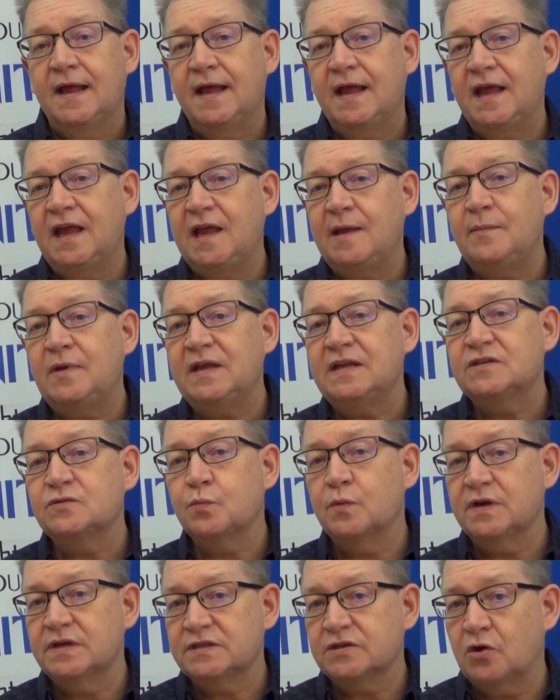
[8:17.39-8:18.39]
Amy's
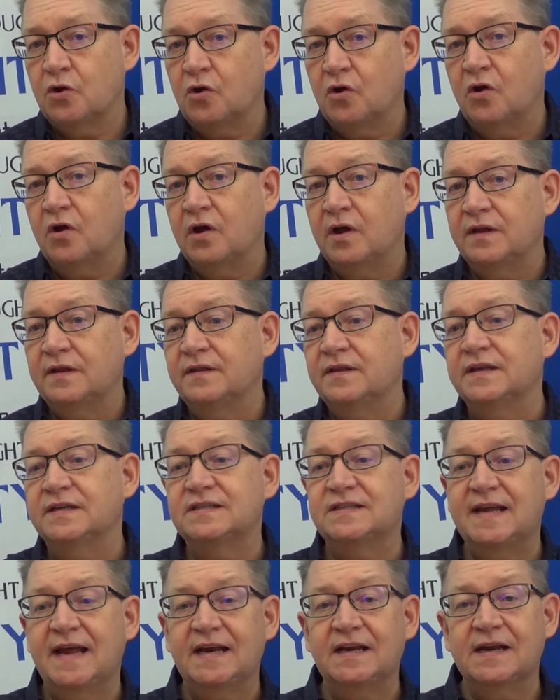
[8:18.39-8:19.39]
was on the
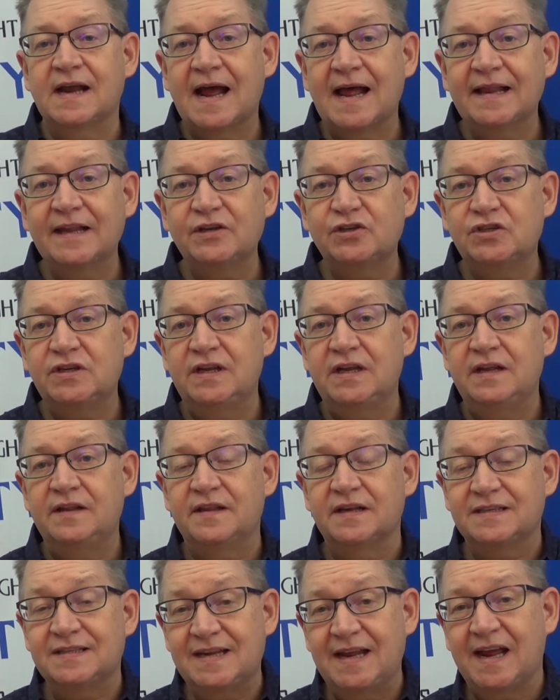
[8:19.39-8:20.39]
technology,
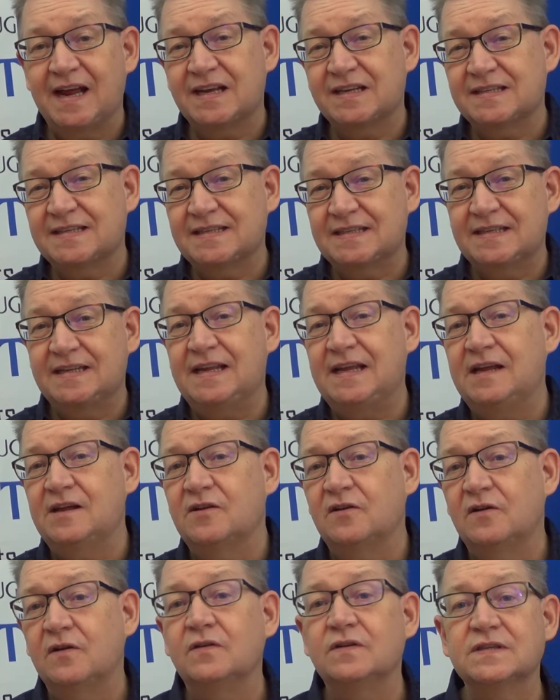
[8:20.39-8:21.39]
the tech
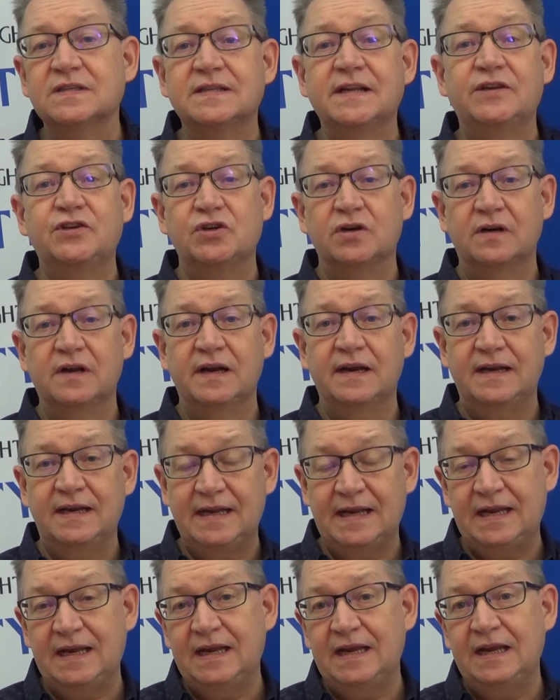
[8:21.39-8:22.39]
skills that you're going to
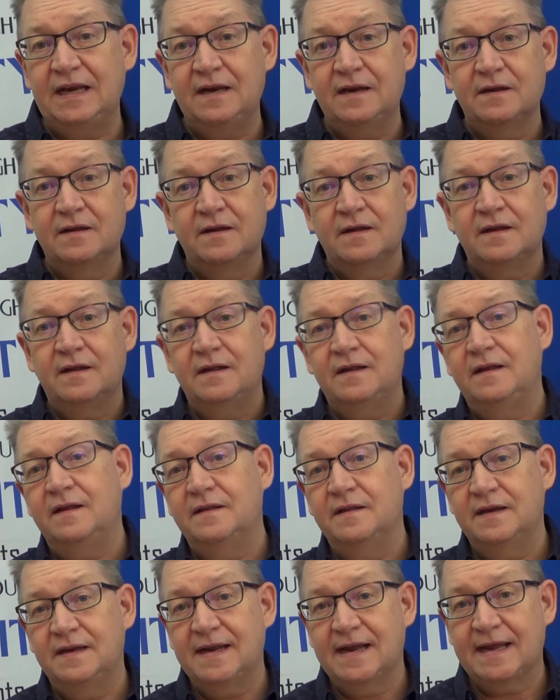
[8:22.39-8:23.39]
need in
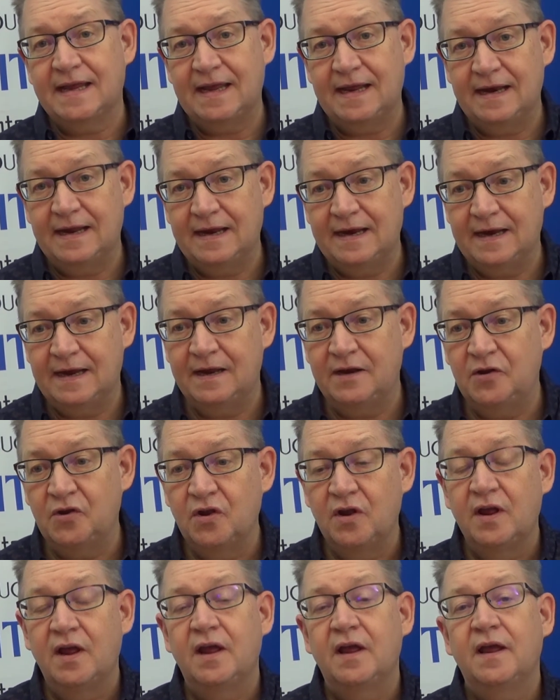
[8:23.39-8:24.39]
the decade ahead,
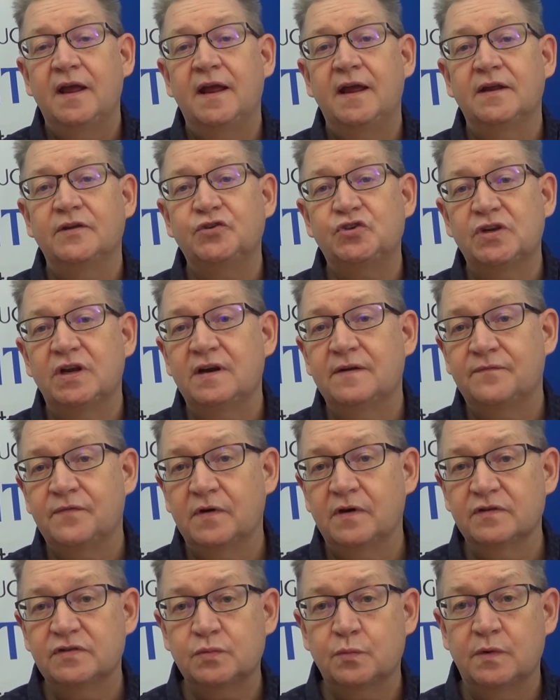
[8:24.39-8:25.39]
and
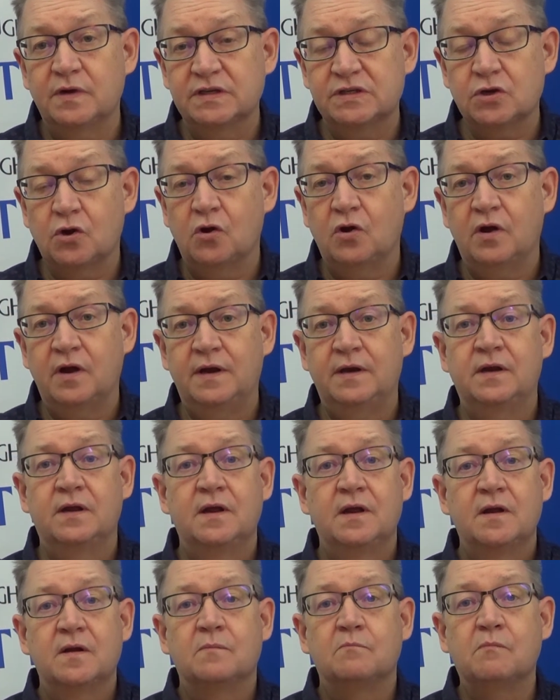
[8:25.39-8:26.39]
Jennifer's was on
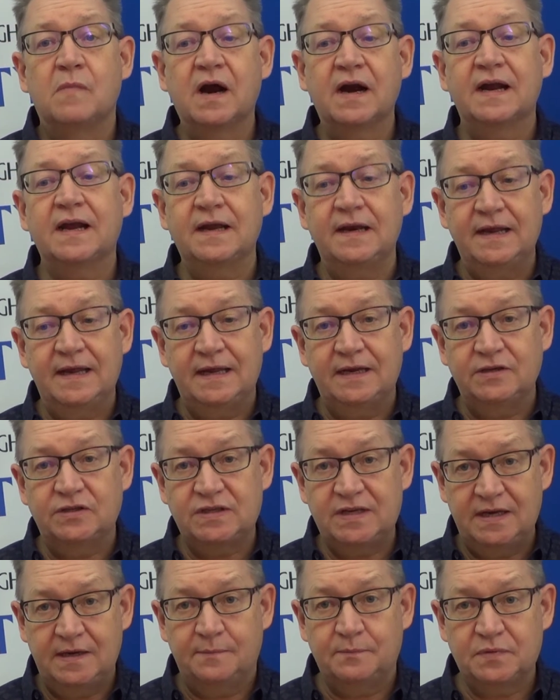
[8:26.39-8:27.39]
marketing
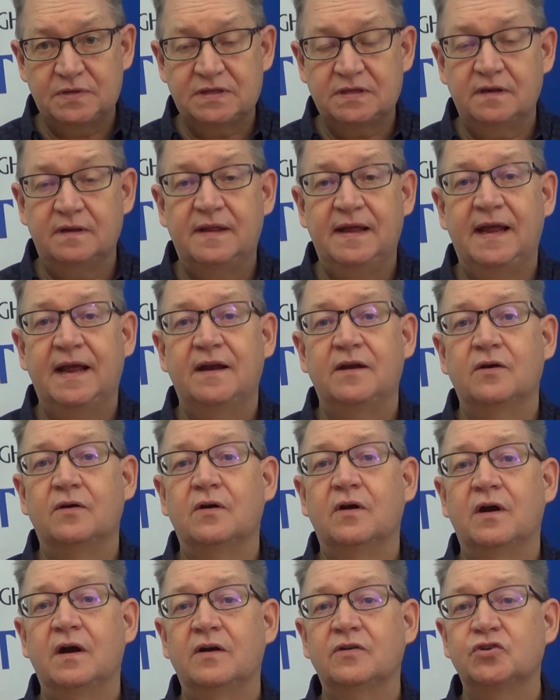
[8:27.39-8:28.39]
tips that
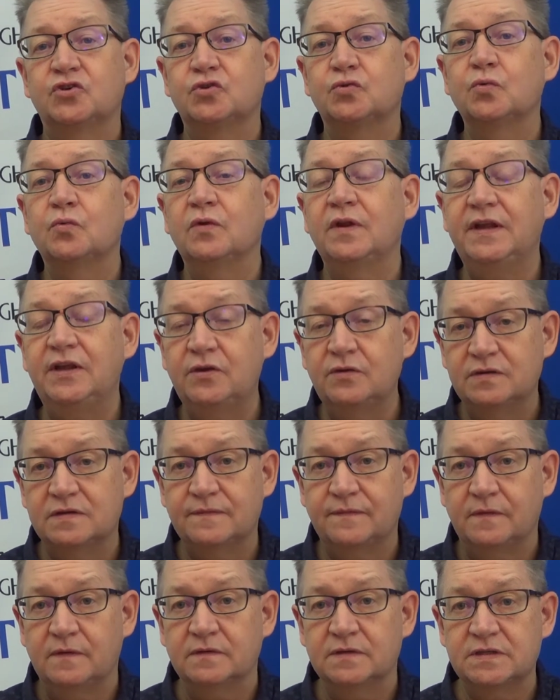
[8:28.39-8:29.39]
are truly
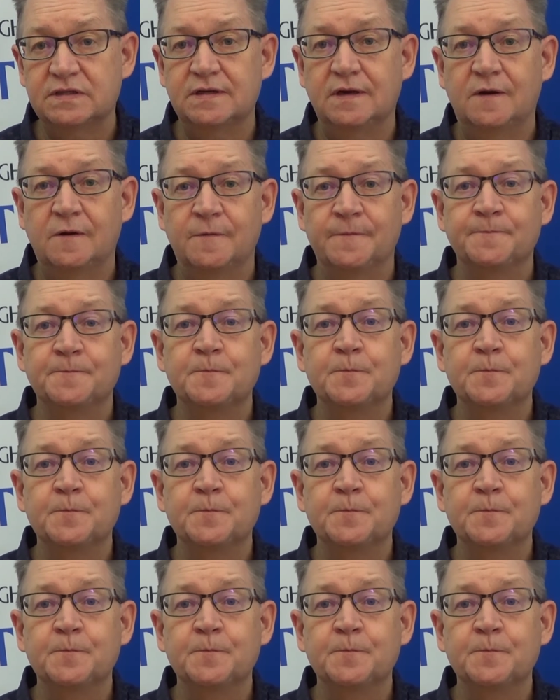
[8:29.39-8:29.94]
useful. So,